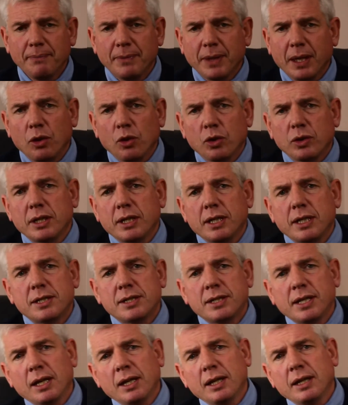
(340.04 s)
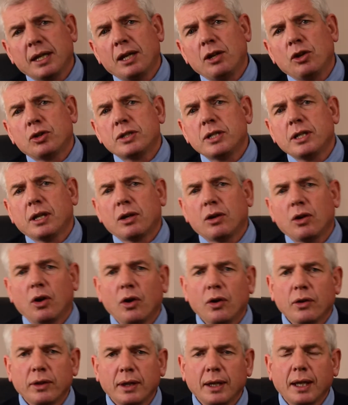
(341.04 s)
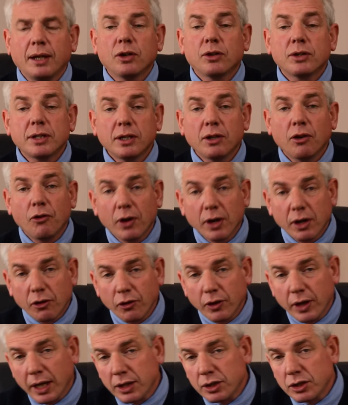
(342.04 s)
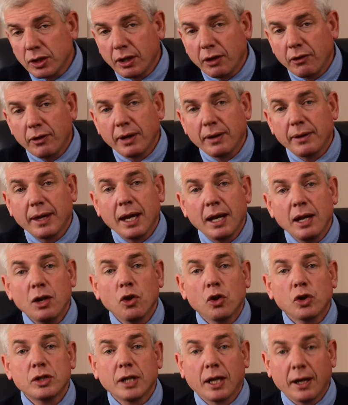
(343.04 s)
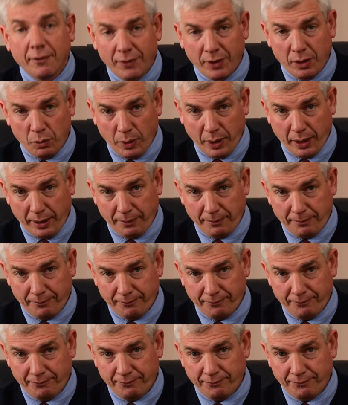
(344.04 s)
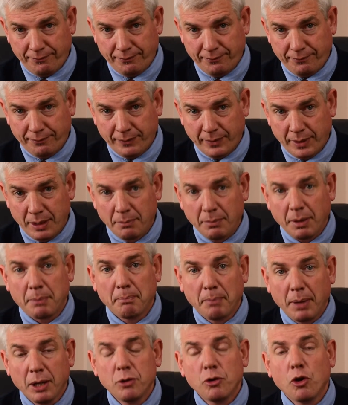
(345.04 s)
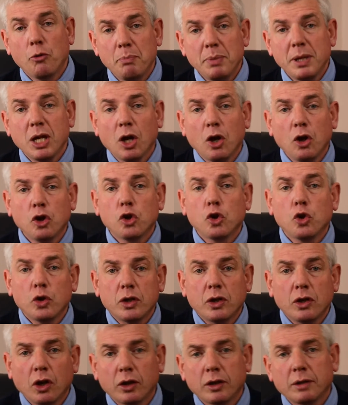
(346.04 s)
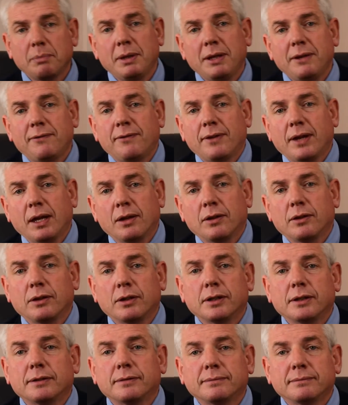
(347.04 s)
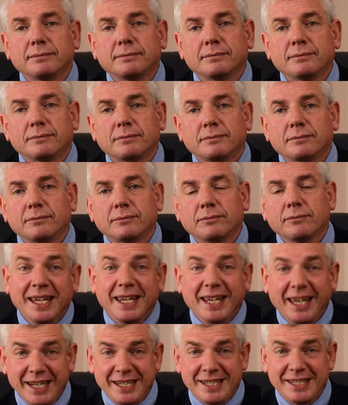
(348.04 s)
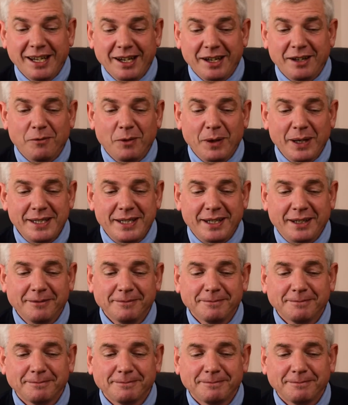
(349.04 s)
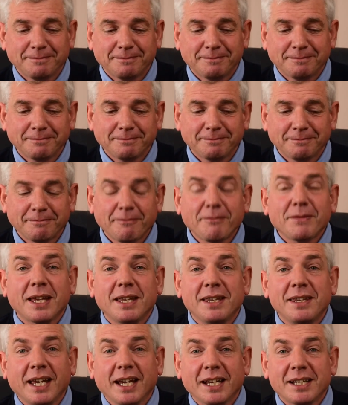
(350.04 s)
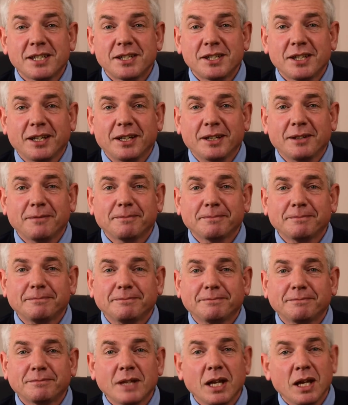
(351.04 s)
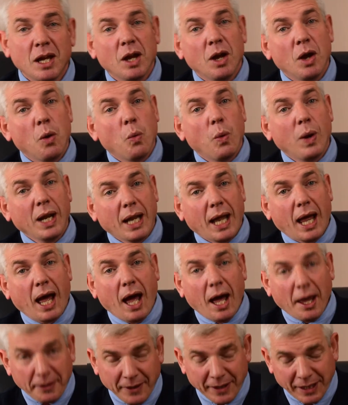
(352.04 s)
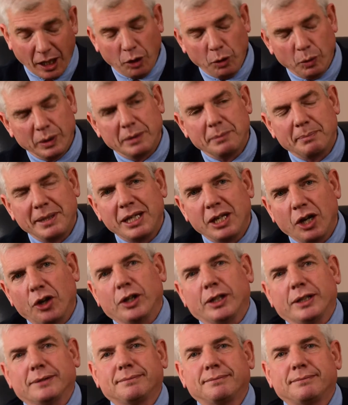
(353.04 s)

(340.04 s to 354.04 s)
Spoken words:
they looked in his cell, they looked in the garden, they looked in the recreation area, they looked everywhere. But Padre Pio could not be found. Getting tired of waiting, the actor said, "Well, I think I will be going.